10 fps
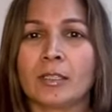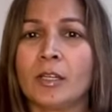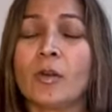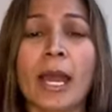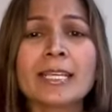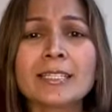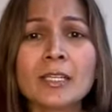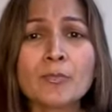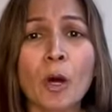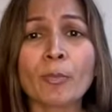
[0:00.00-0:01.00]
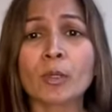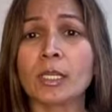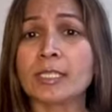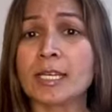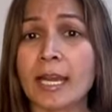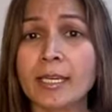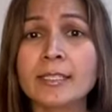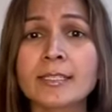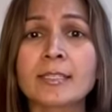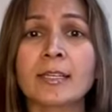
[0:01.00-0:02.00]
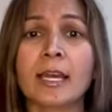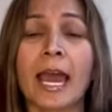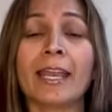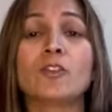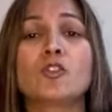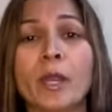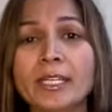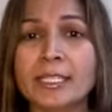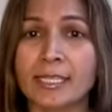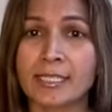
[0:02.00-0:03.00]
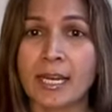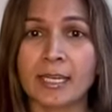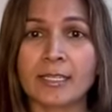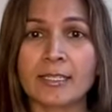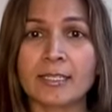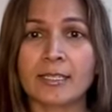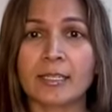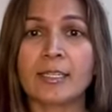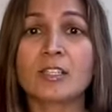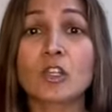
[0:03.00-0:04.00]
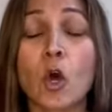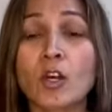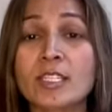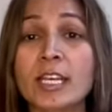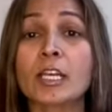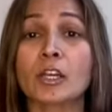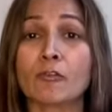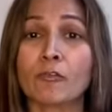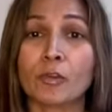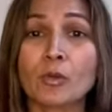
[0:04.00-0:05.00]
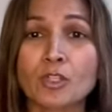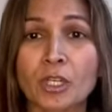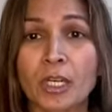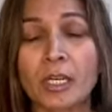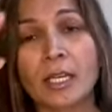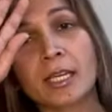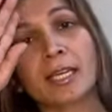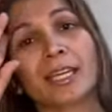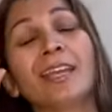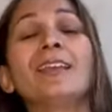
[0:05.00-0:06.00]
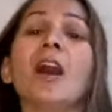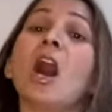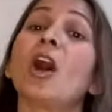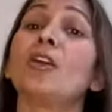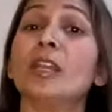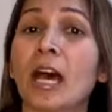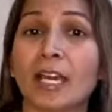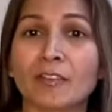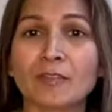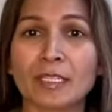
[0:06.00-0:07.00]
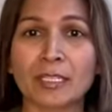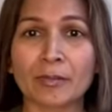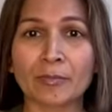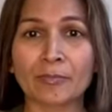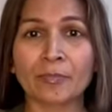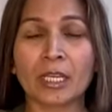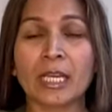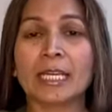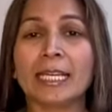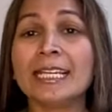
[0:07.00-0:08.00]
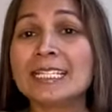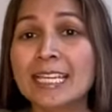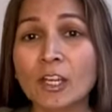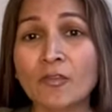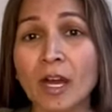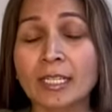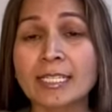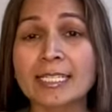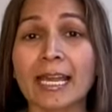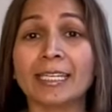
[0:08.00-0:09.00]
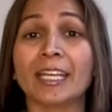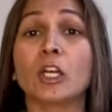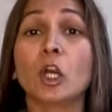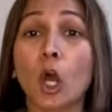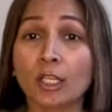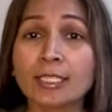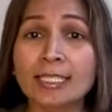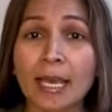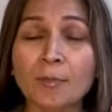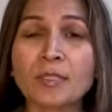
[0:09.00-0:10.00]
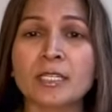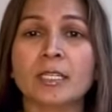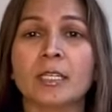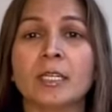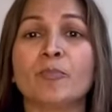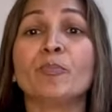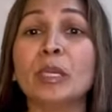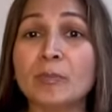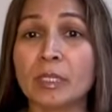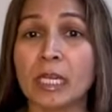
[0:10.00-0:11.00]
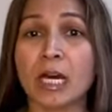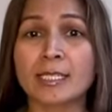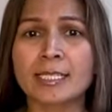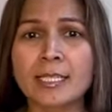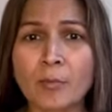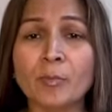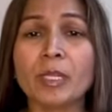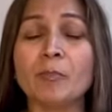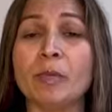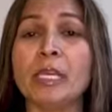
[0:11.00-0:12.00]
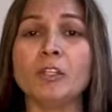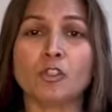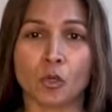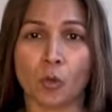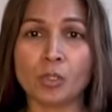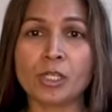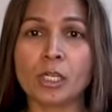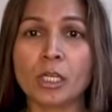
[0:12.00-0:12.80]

The rise in popular diets and trending diets is causing confusion in our lives. Instead of understanding concepts, people are simply being told